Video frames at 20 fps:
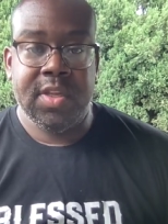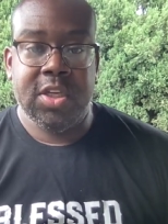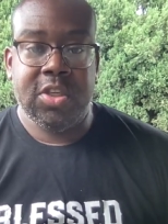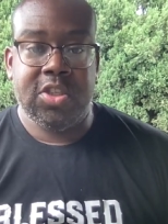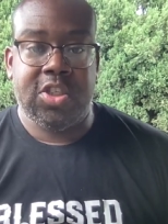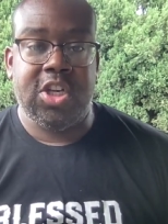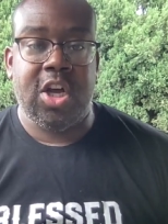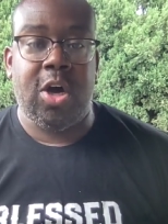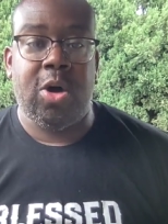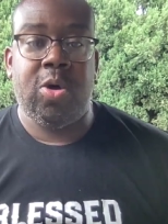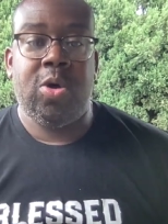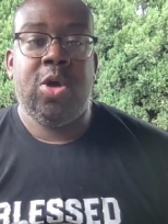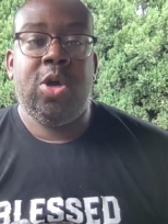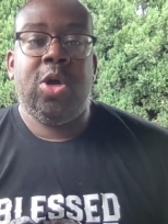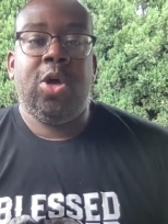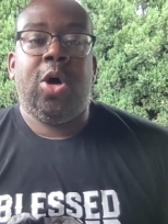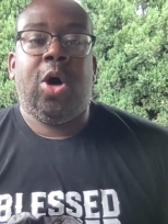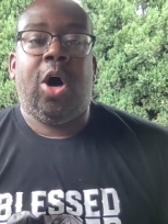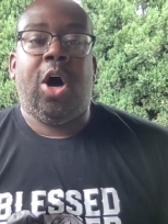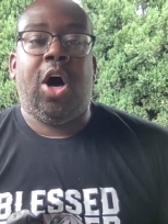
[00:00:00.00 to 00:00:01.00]
So
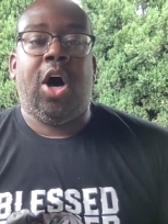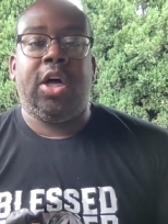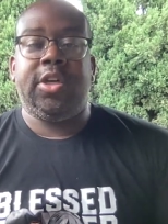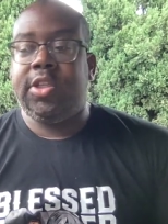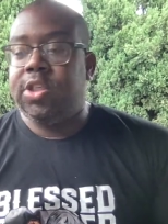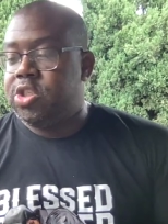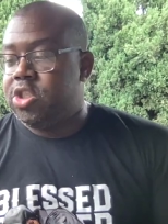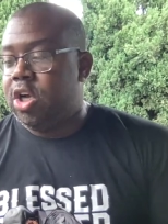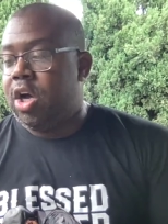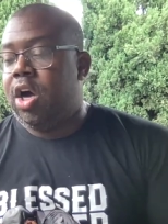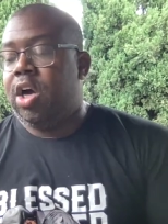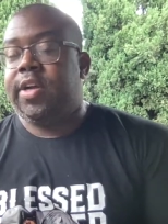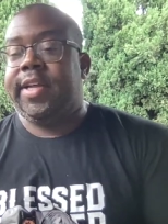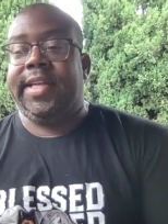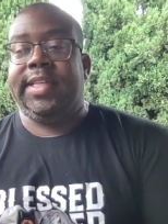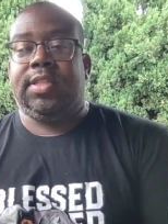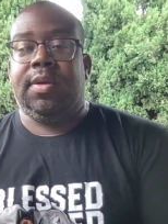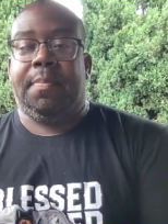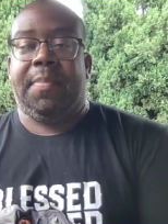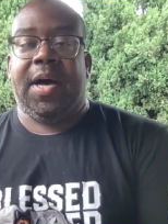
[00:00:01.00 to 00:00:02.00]
all the talk
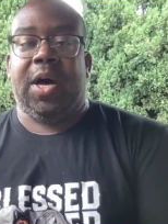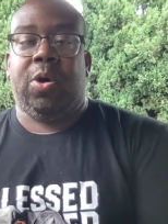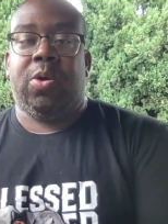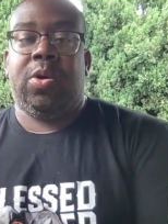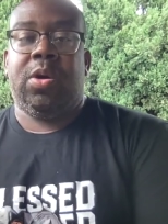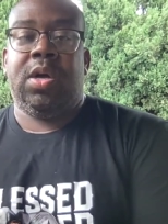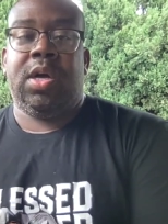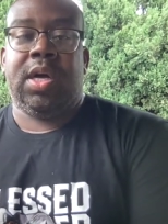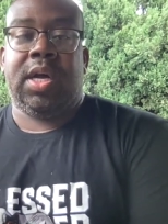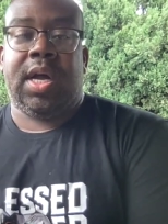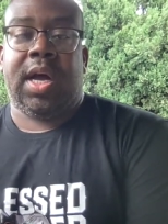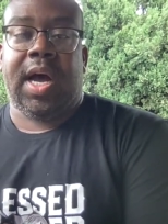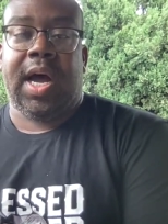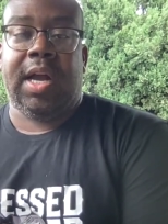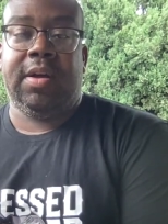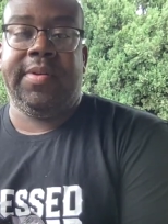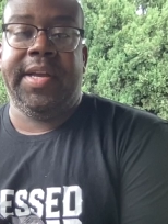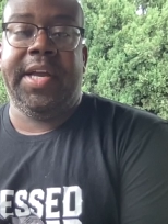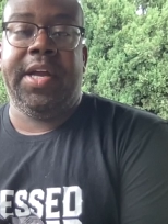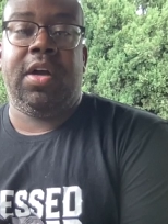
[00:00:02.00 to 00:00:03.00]
is about
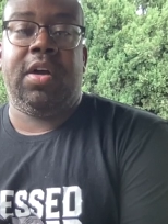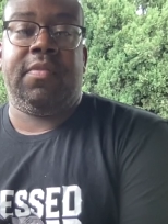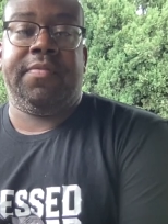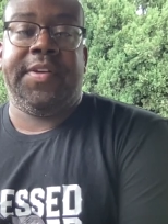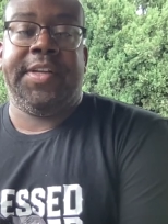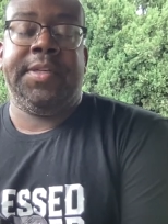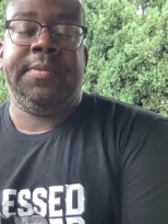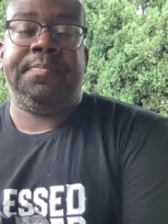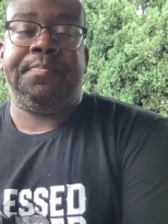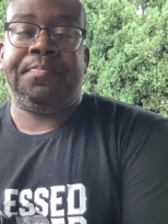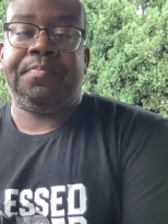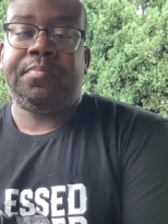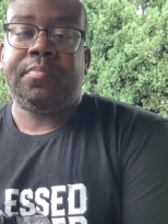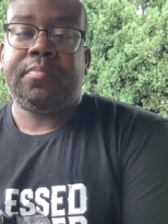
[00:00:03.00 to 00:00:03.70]
Kyrie Irving